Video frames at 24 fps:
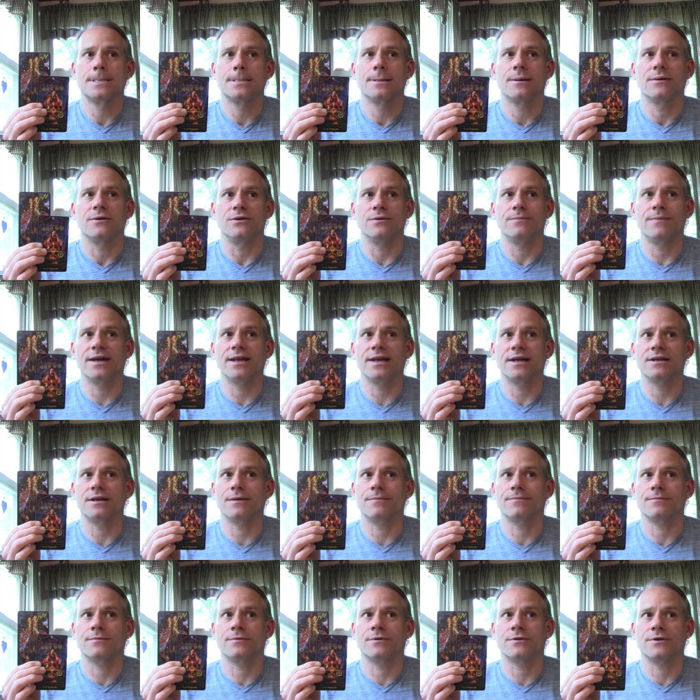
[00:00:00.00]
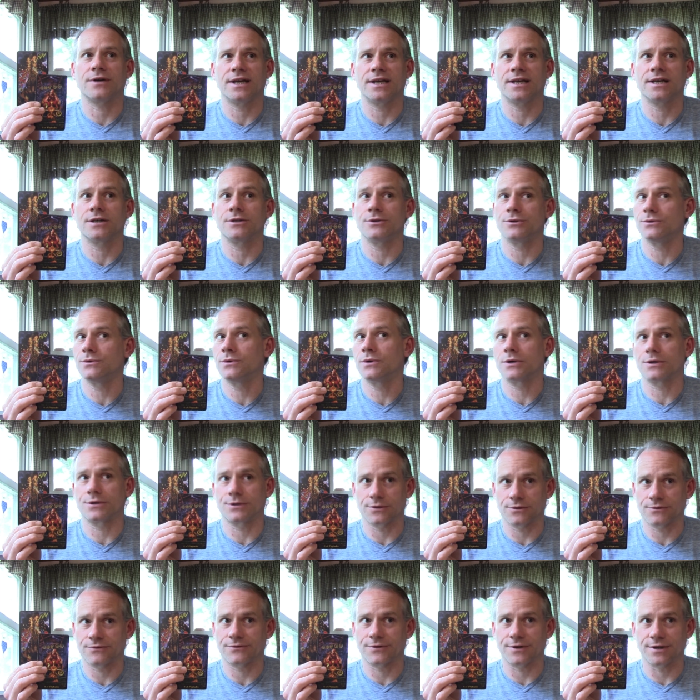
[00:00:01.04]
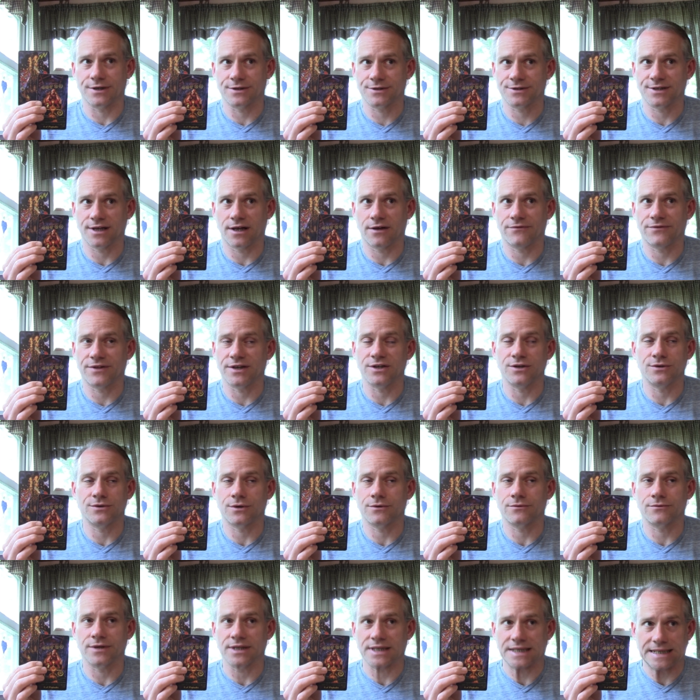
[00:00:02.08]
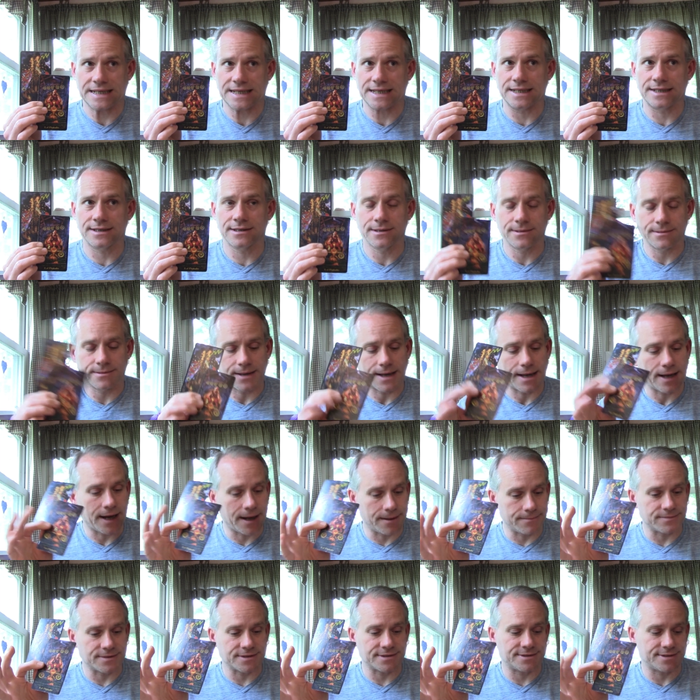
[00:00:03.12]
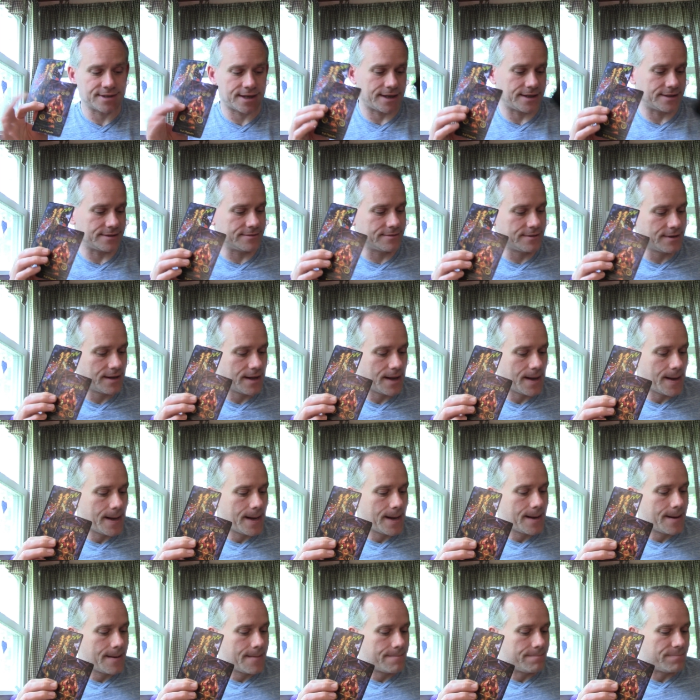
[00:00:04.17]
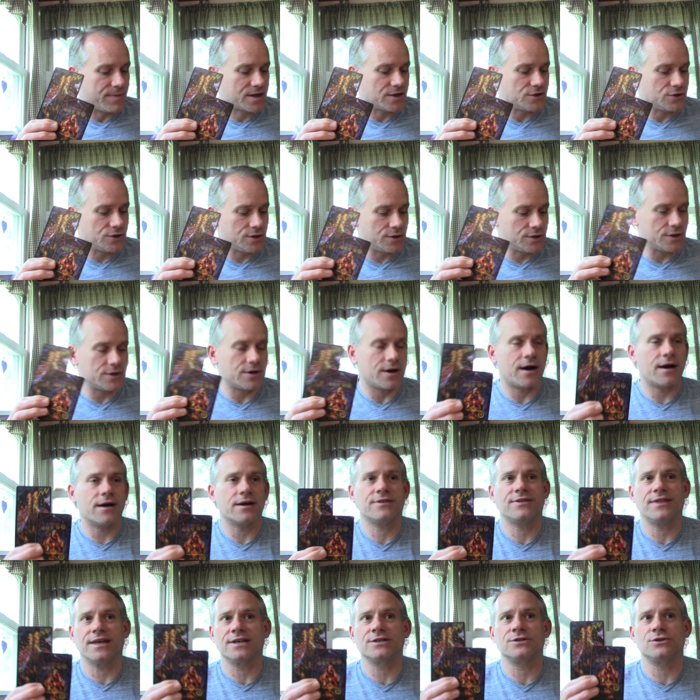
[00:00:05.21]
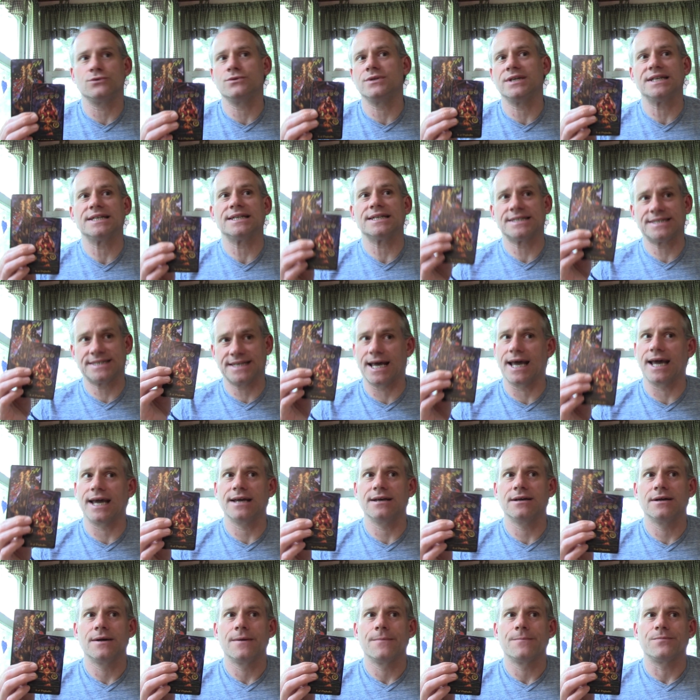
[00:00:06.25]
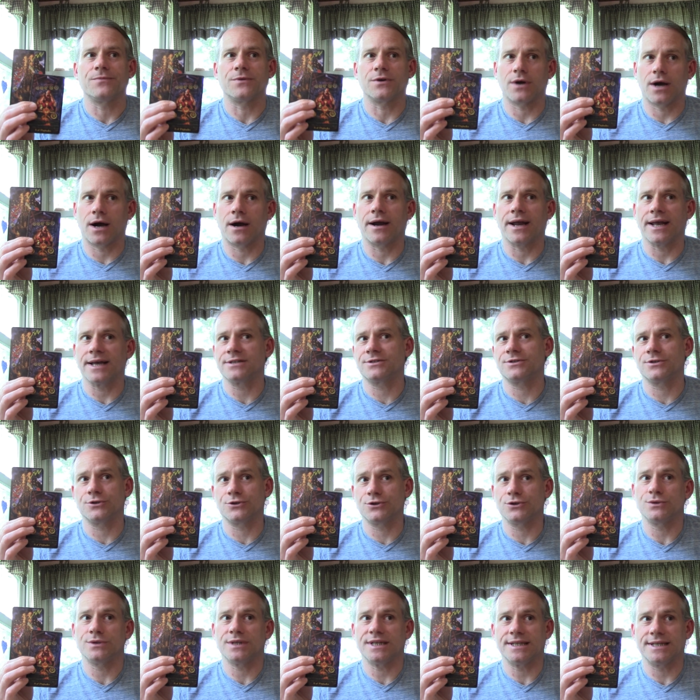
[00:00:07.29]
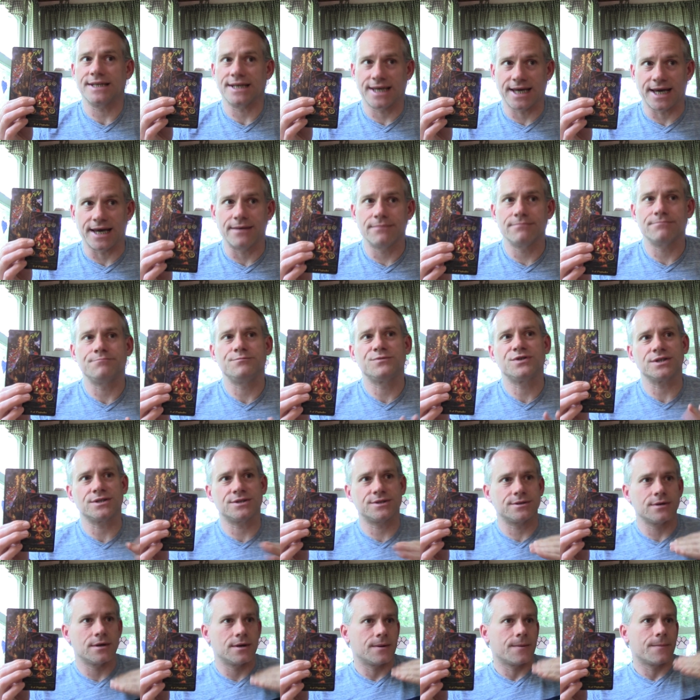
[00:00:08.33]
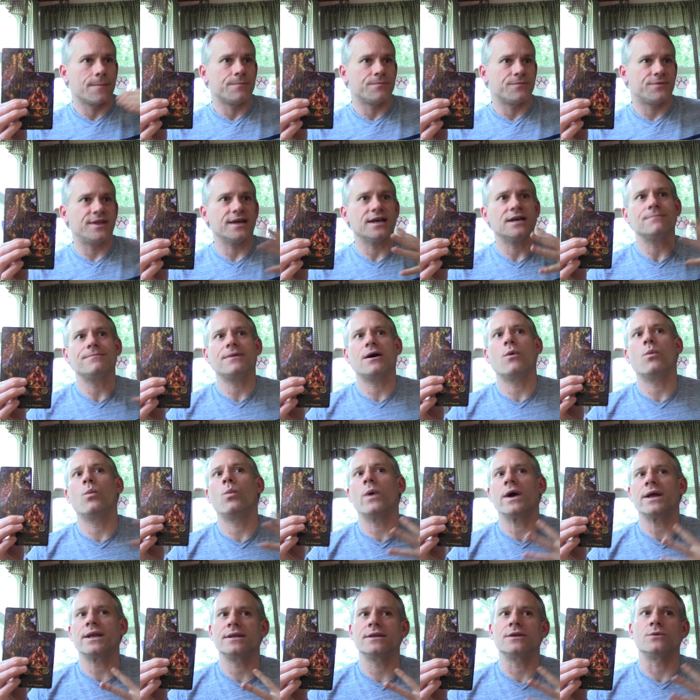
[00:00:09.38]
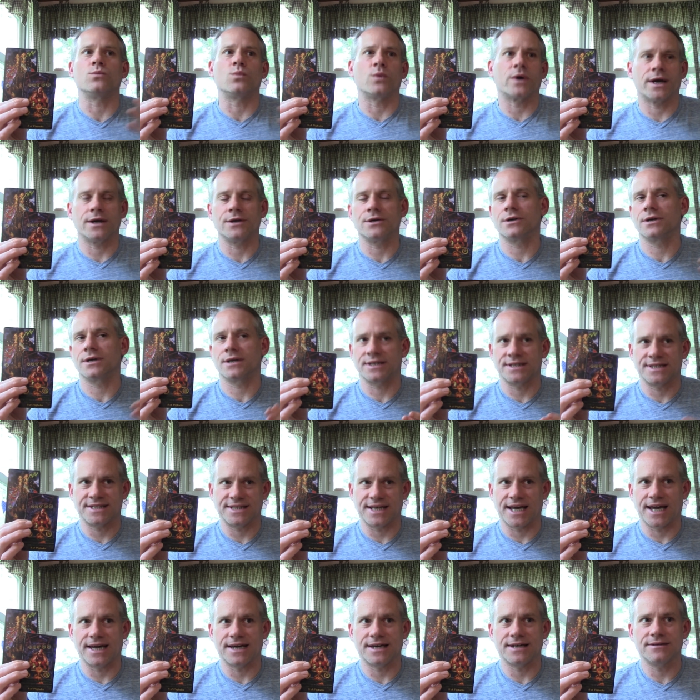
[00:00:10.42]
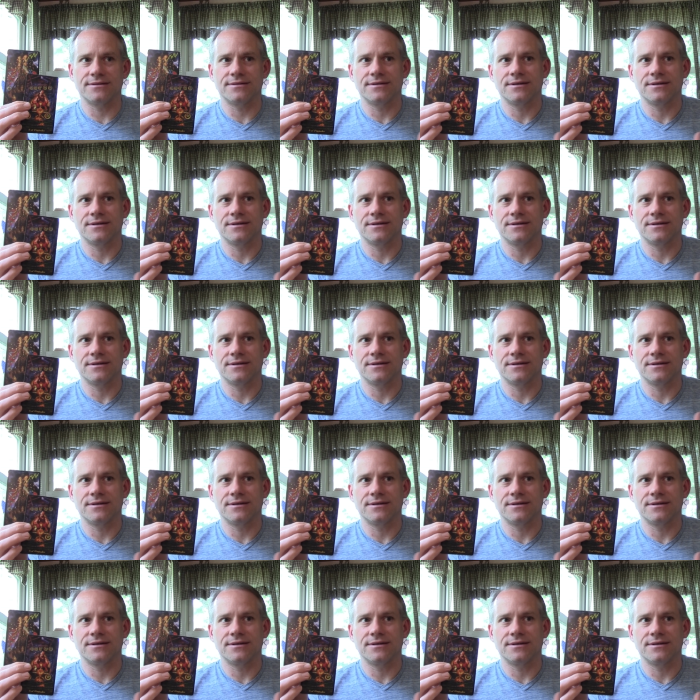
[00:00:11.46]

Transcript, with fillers: you might end up creating a new hurdle for yourself that you don't really need. I'm just saying. Because there are things you need to say, there are answers you need to get. Just think about when and where you're going to say it.